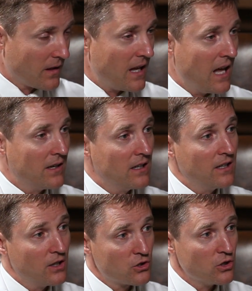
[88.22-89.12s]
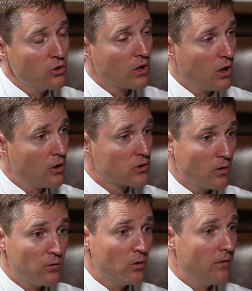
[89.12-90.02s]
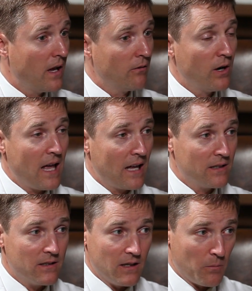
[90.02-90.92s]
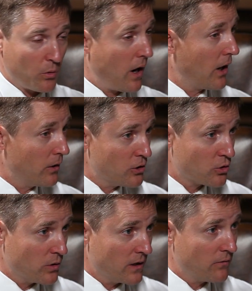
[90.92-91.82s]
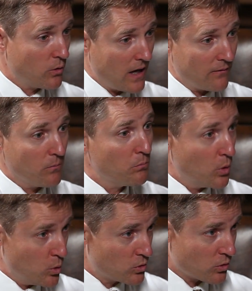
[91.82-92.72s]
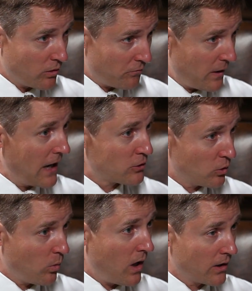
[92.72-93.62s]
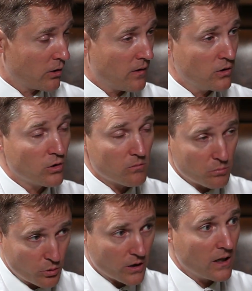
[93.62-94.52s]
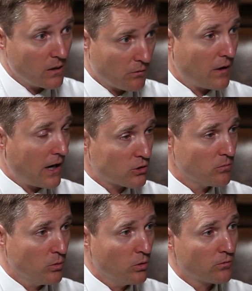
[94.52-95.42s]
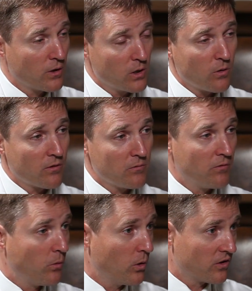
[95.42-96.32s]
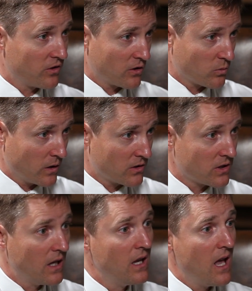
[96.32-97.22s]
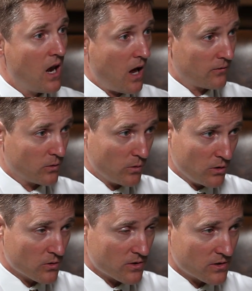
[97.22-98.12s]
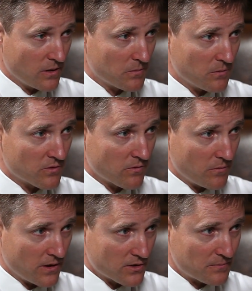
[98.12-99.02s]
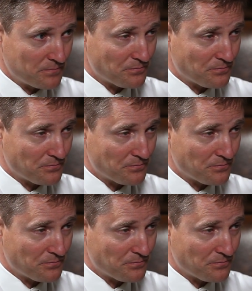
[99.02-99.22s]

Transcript: and in addition, you can also, if you have ever had a prior injury, if you have a boot or a fracture walker, then you can put it in a fracture boot for anywhere from four to six weeks and often reduce the symptoms from this.